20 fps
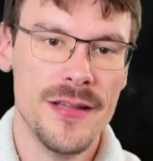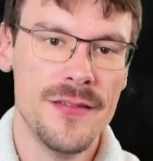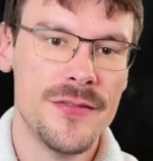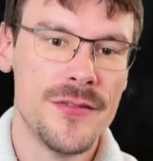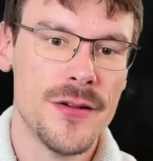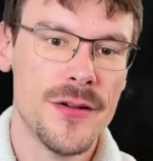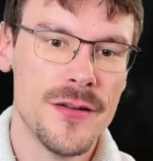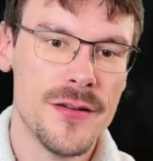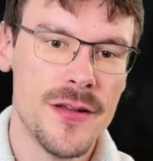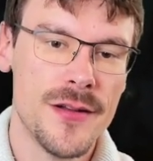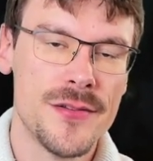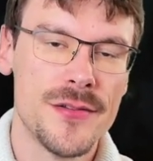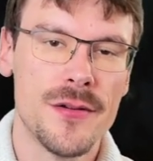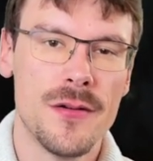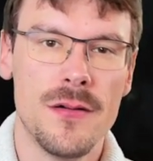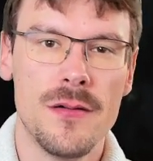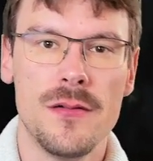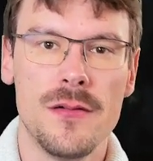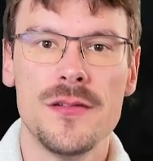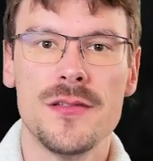If you're not,
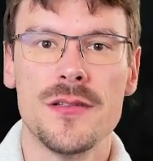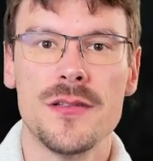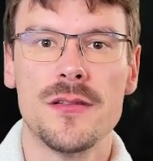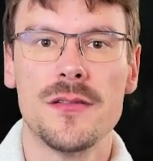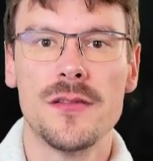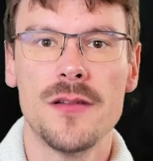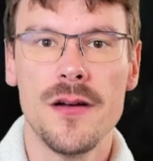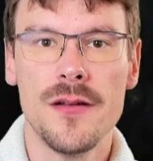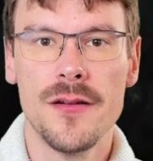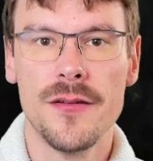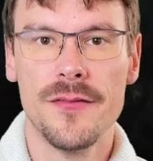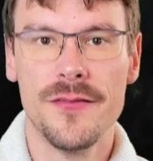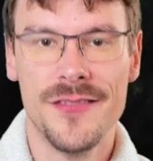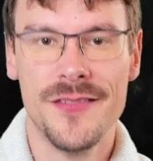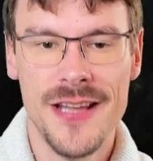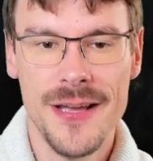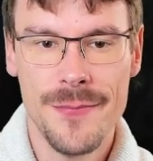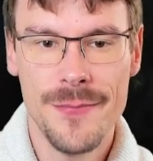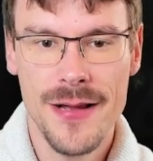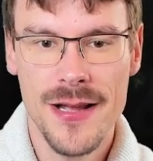you lose a ton
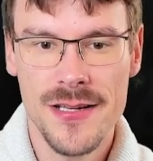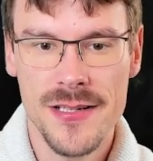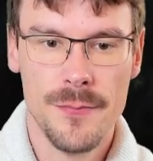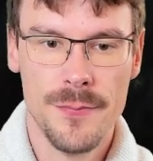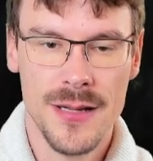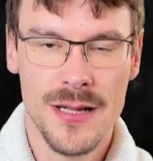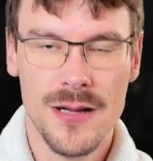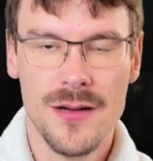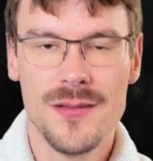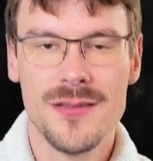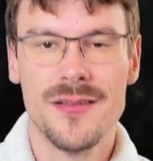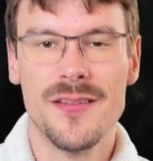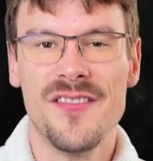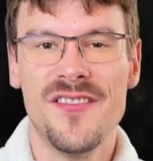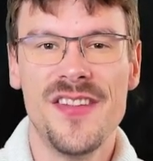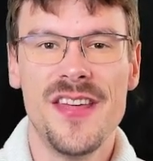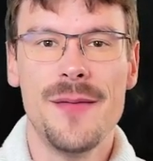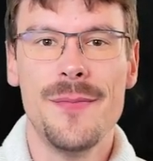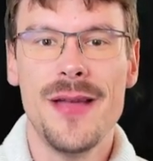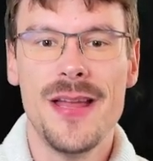of damage because the
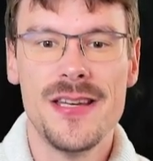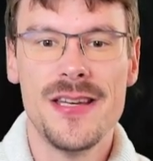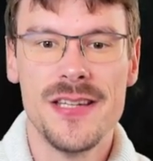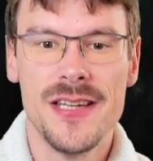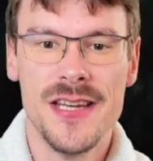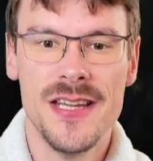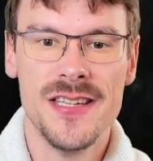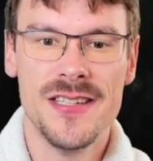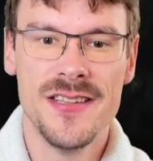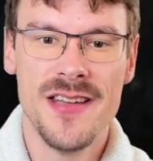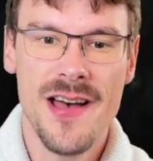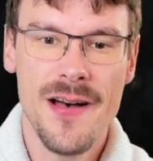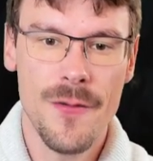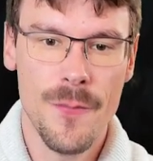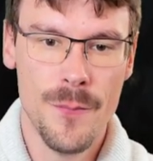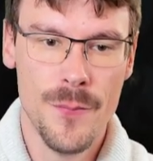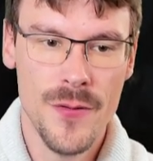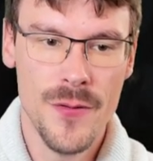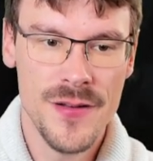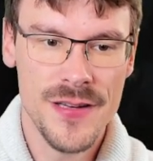damage is
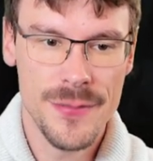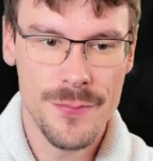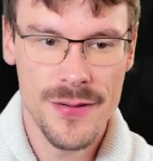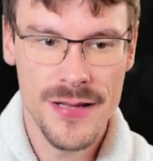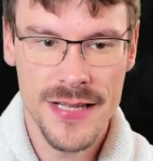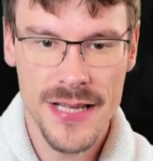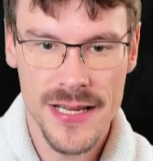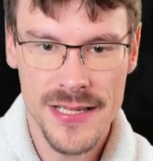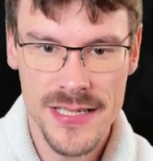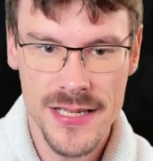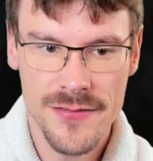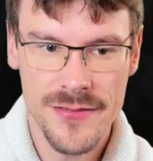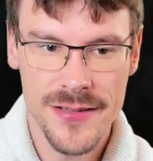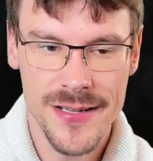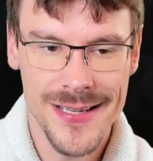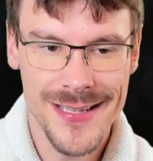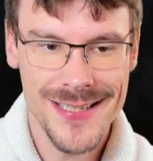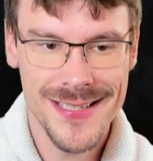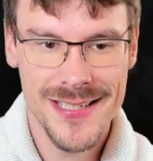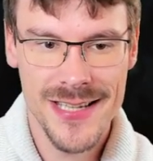now multiplicative
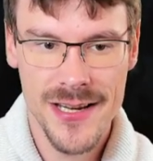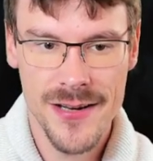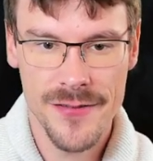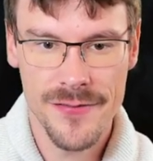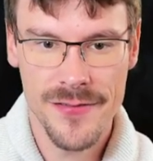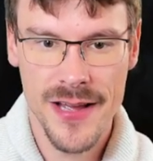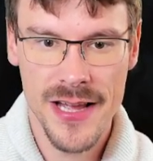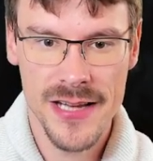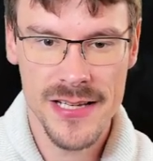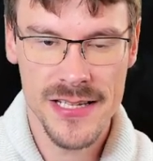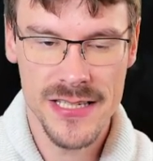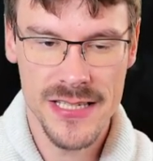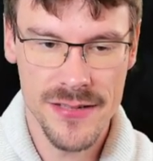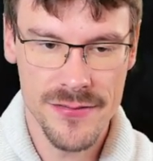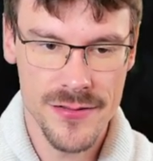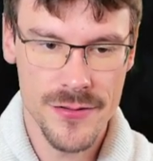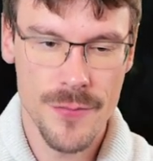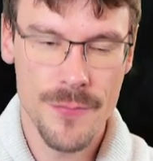instead of additive.